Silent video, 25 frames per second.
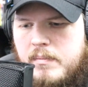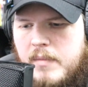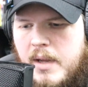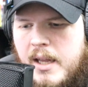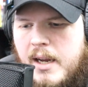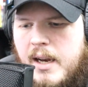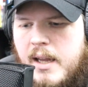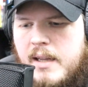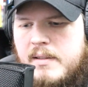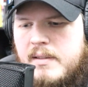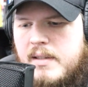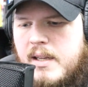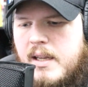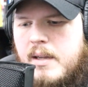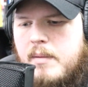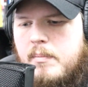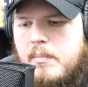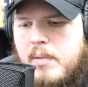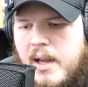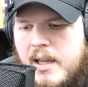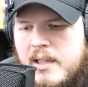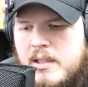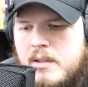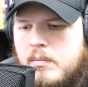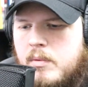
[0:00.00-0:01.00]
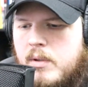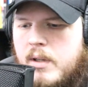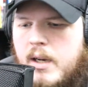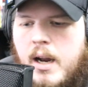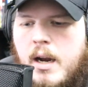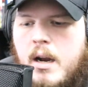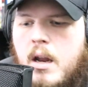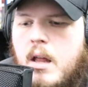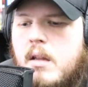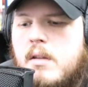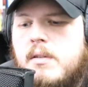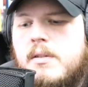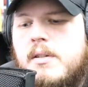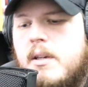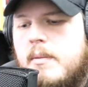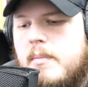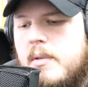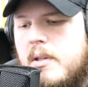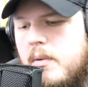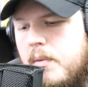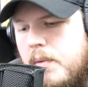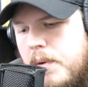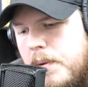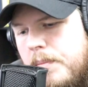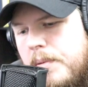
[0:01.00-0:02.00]
And I say impossible, and I know there's going to be
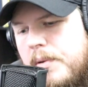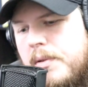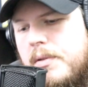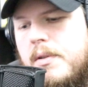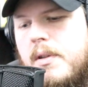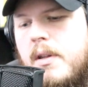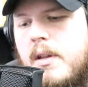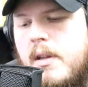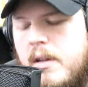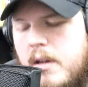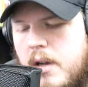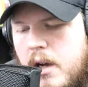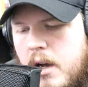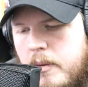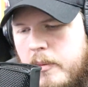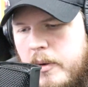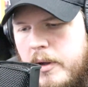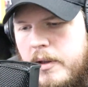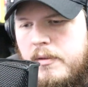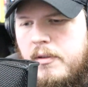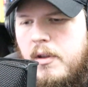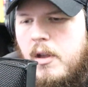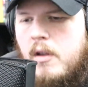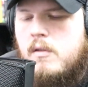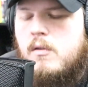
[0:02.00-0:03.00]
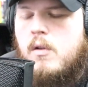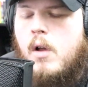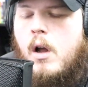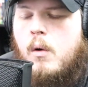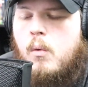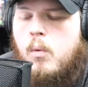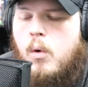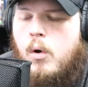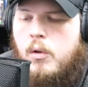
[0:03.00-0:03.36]
the one person in the comment that's like,